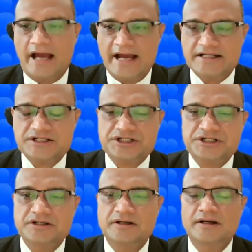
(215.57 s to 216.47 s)
at
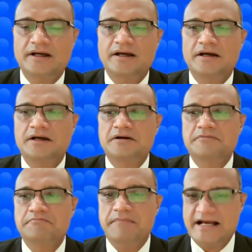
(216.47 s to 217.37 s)

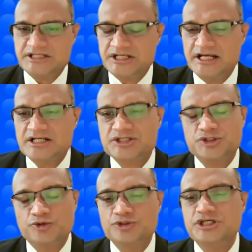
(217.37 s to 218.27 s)
bachelor's,
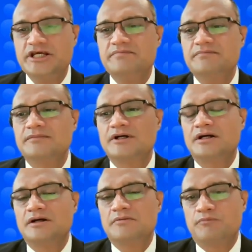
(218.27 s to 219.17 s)
UG,
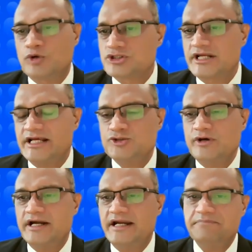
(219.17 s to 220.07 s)

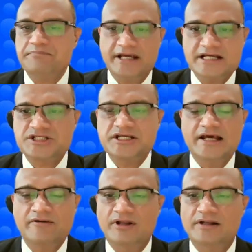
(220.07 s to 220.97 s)
postgraduate and PhD
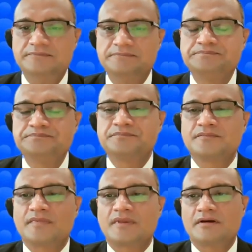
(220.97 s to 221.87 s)
level,
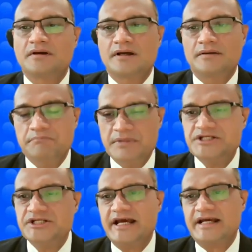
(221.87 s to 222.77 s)

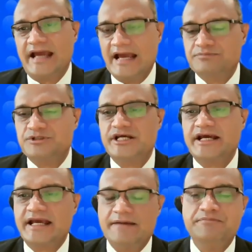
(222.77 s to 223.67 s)
BTech,
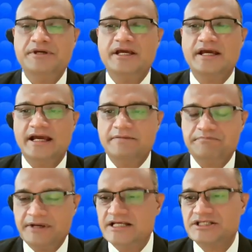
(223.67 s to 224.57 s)
MTech, MBA, and
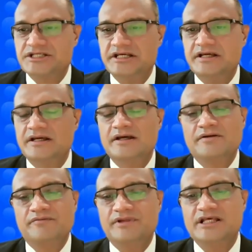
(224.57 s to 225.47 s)
PhD,
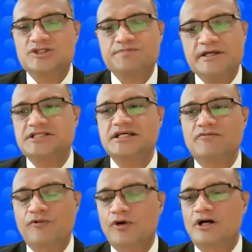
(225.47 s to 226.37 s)
with a special
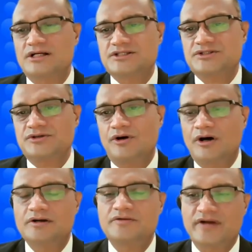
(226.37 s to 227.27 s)
focus
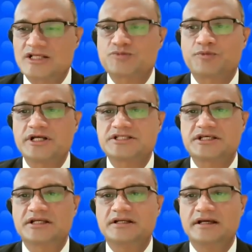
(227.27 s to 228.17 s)
on
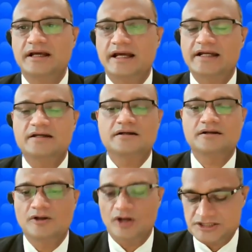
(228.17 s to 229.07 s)
transportation and
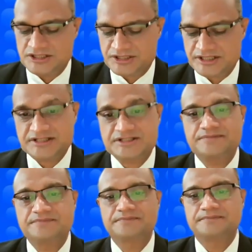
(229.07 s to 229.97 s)

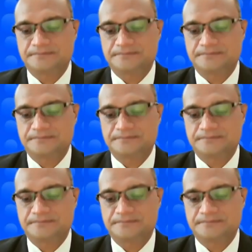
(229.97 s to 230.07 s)
logistics.